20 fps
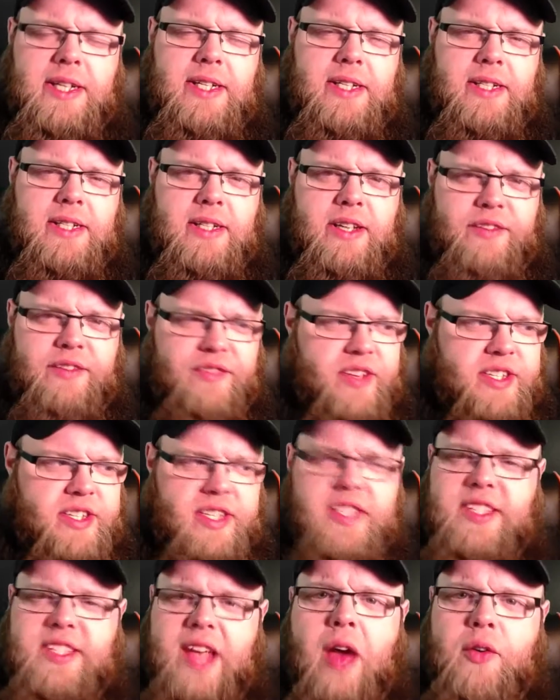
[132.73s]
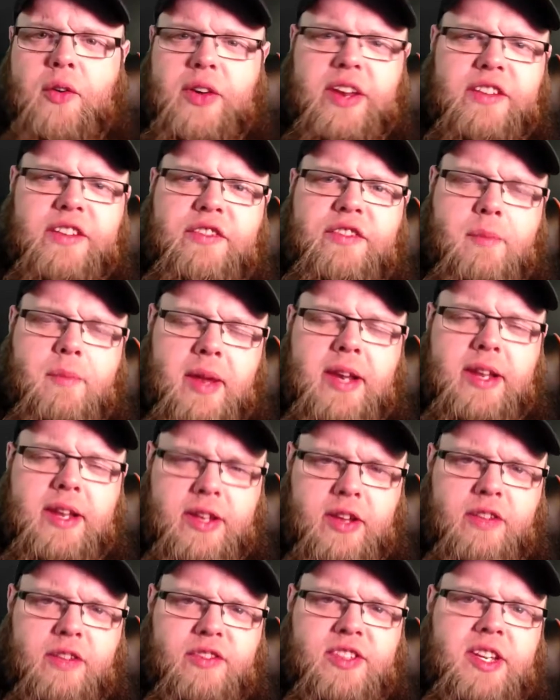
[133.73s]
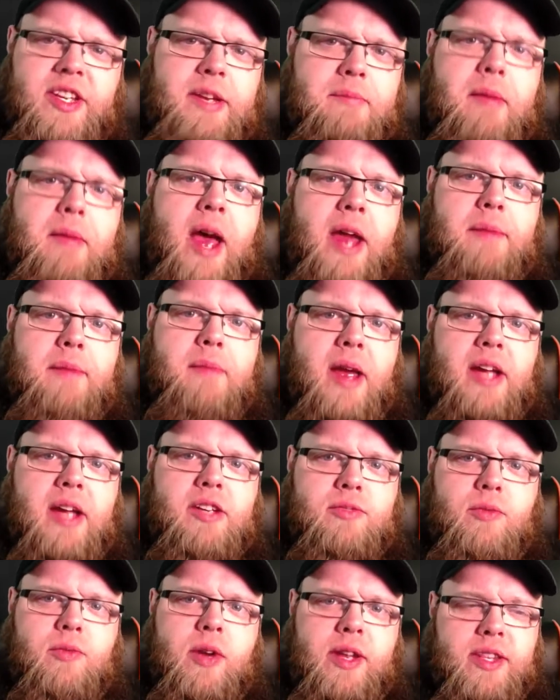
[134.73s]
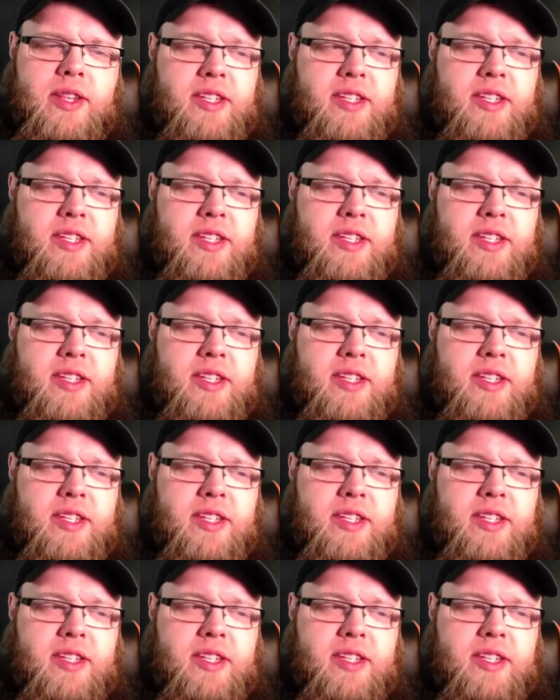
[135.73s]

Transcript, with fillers: If this is sounding familiar, you've seen Mad Max, right? This